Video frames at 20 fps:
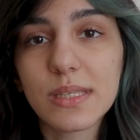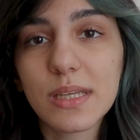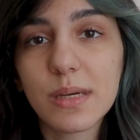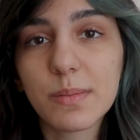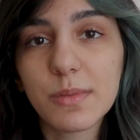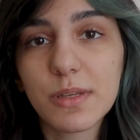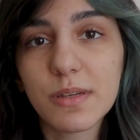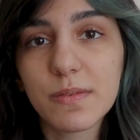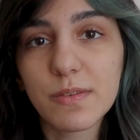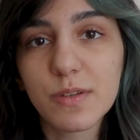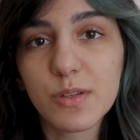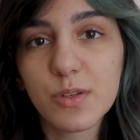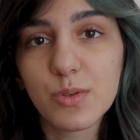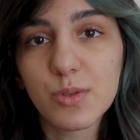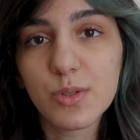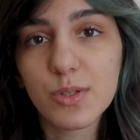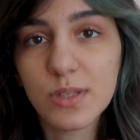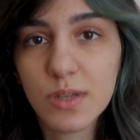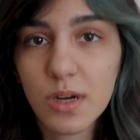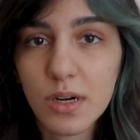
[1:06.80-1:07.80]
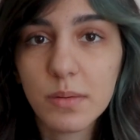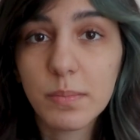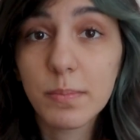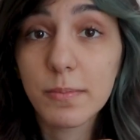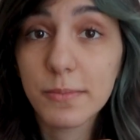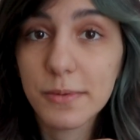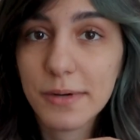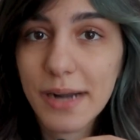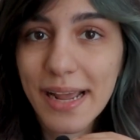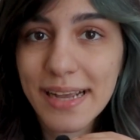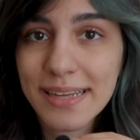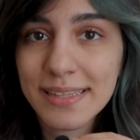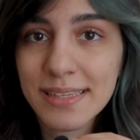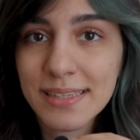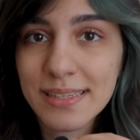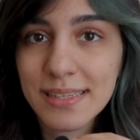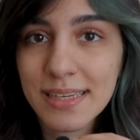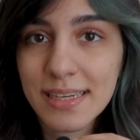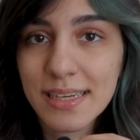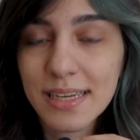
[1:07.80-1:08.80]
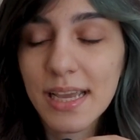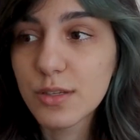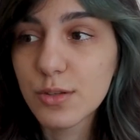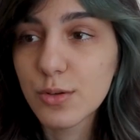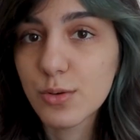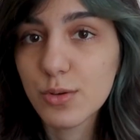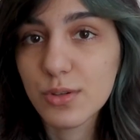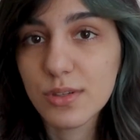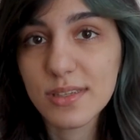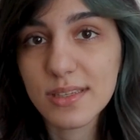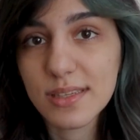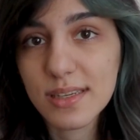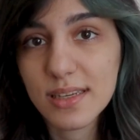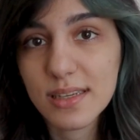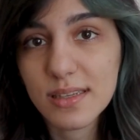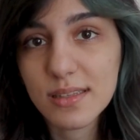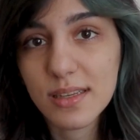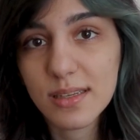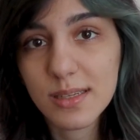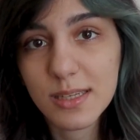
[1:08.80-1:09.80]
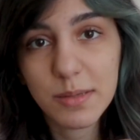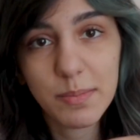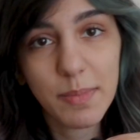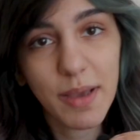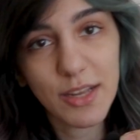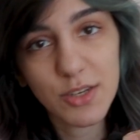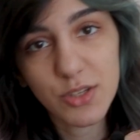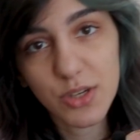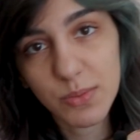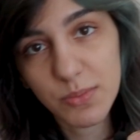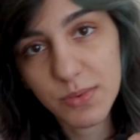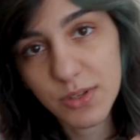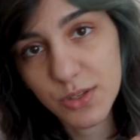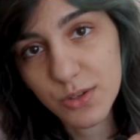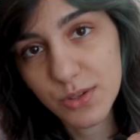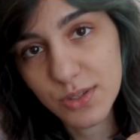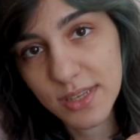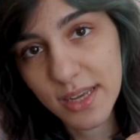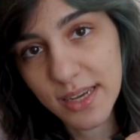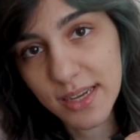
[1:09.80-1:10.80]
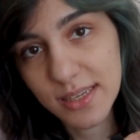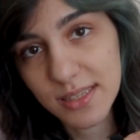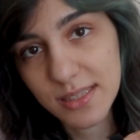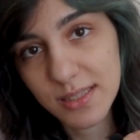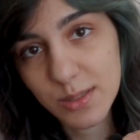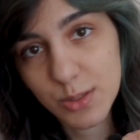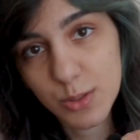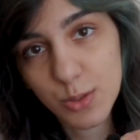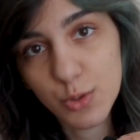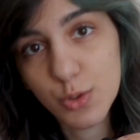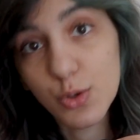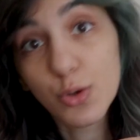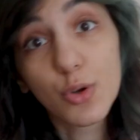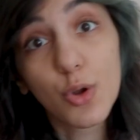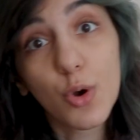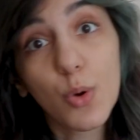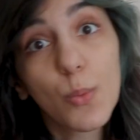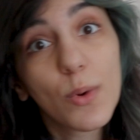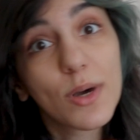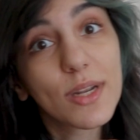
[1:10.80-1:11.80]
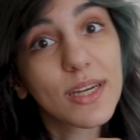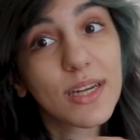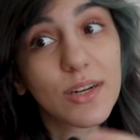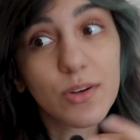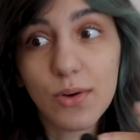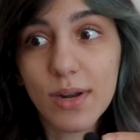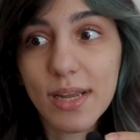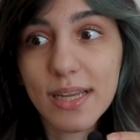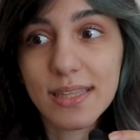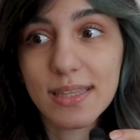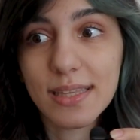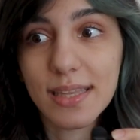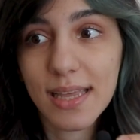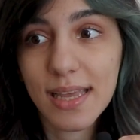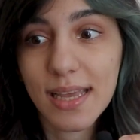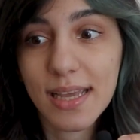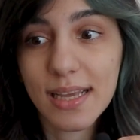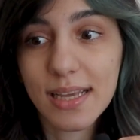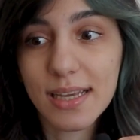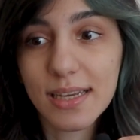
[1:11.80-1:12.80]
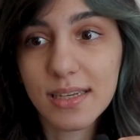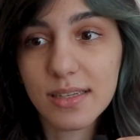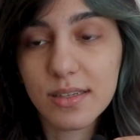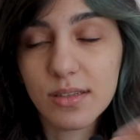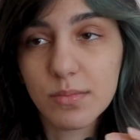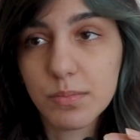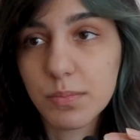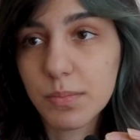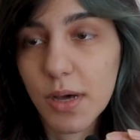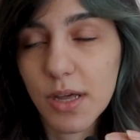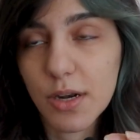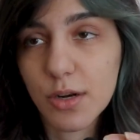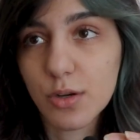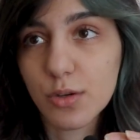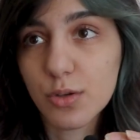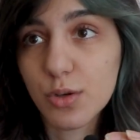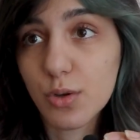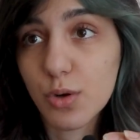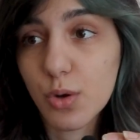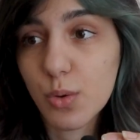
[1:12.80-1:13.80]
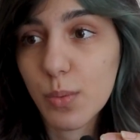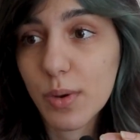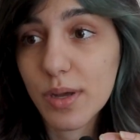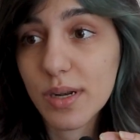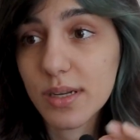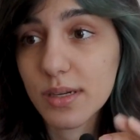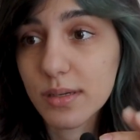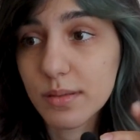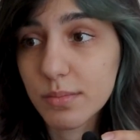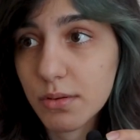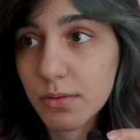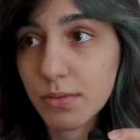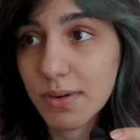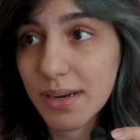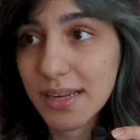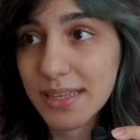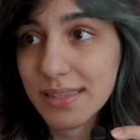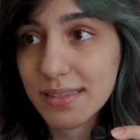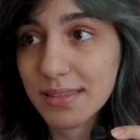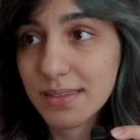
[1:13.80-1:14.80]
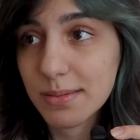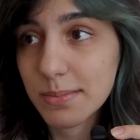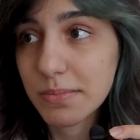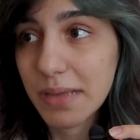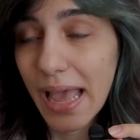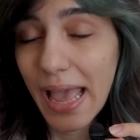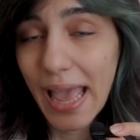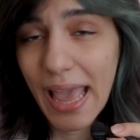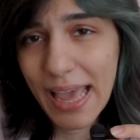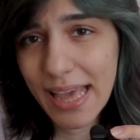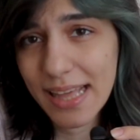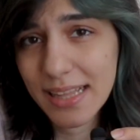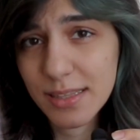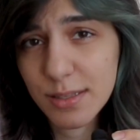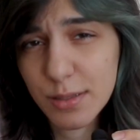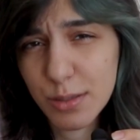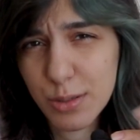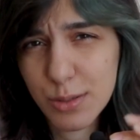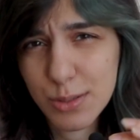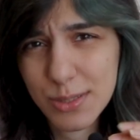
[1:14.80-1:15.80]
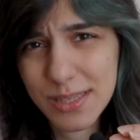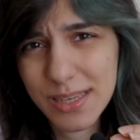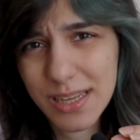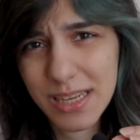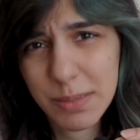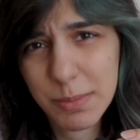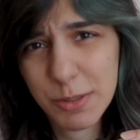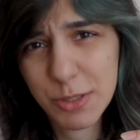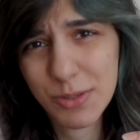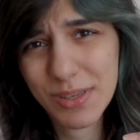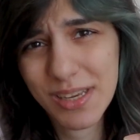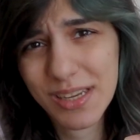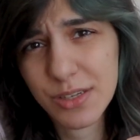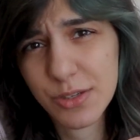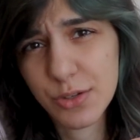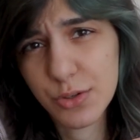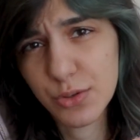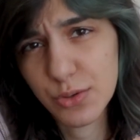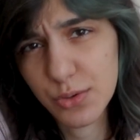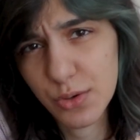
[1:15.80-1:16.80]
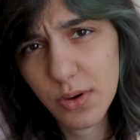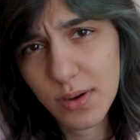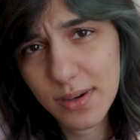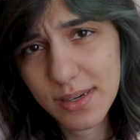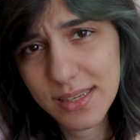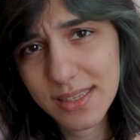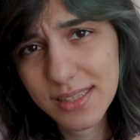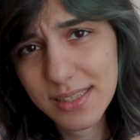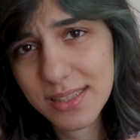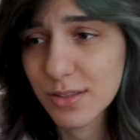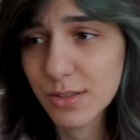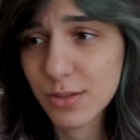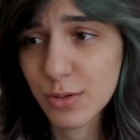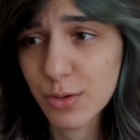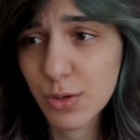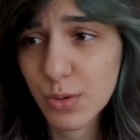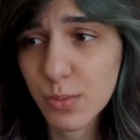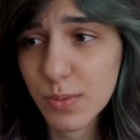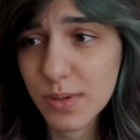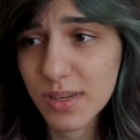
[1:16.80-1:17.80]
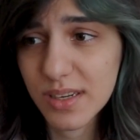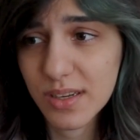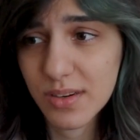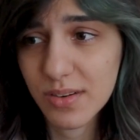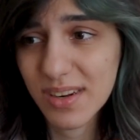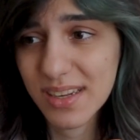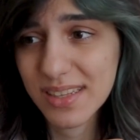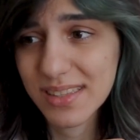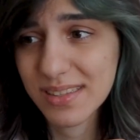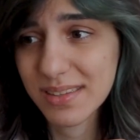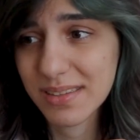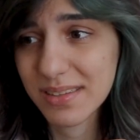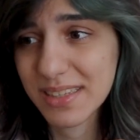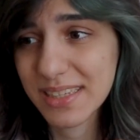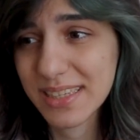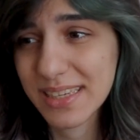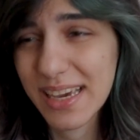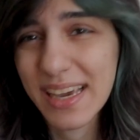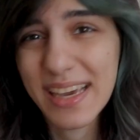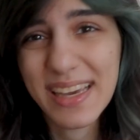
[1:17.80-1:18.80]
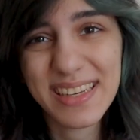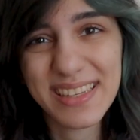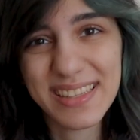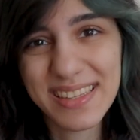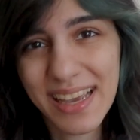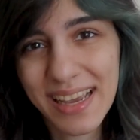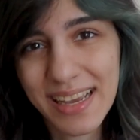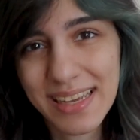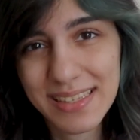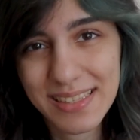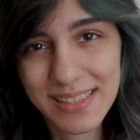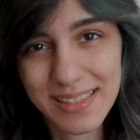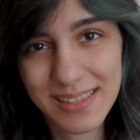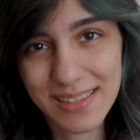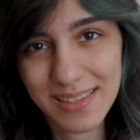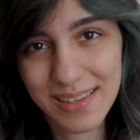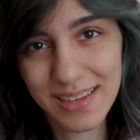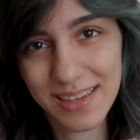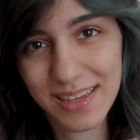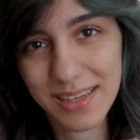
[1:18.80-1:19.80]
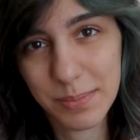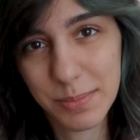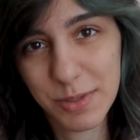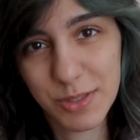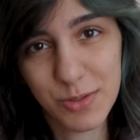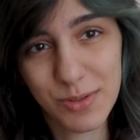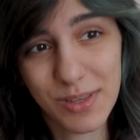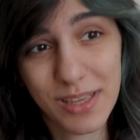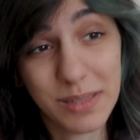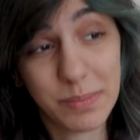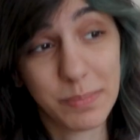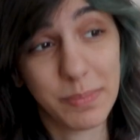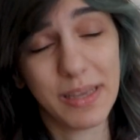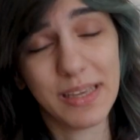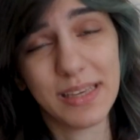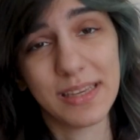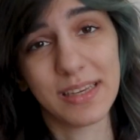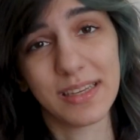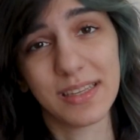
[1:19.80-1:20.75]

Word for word: something when you start practicing your skill doesn't match up with your taste so you know what a great thing I don't know, you know what a great hand looks like, but you can't draw it. You know what a great cake tastes like, but you can't bake